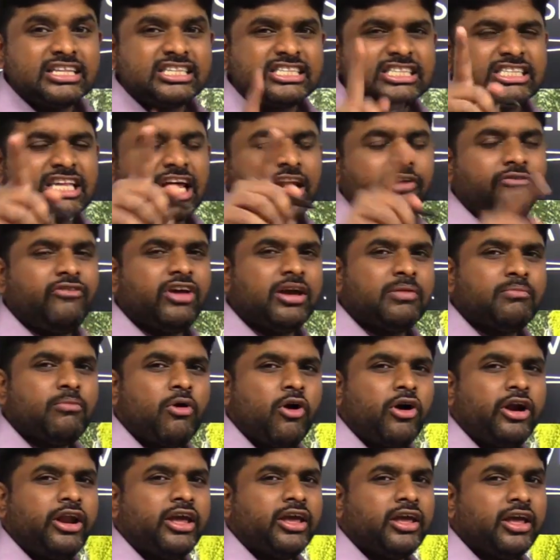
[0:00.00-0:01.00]

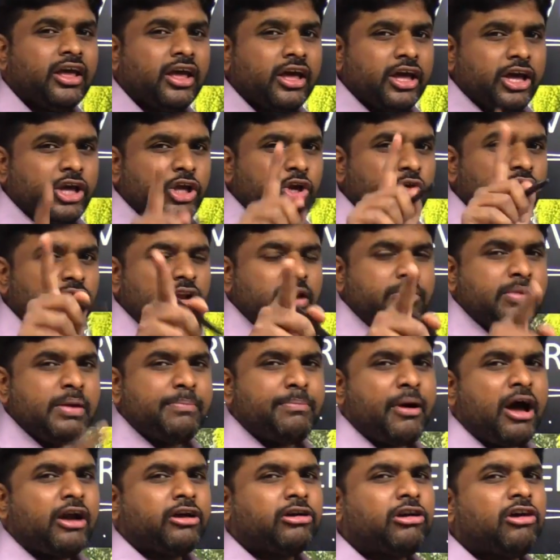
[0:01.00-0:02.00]
Serving body. You will
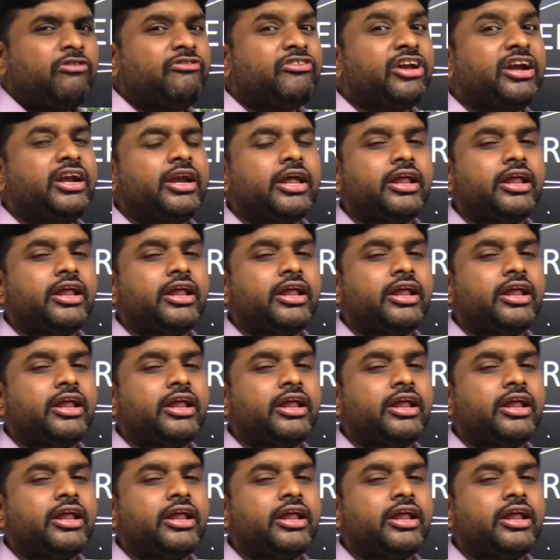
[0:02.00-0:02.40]
be part of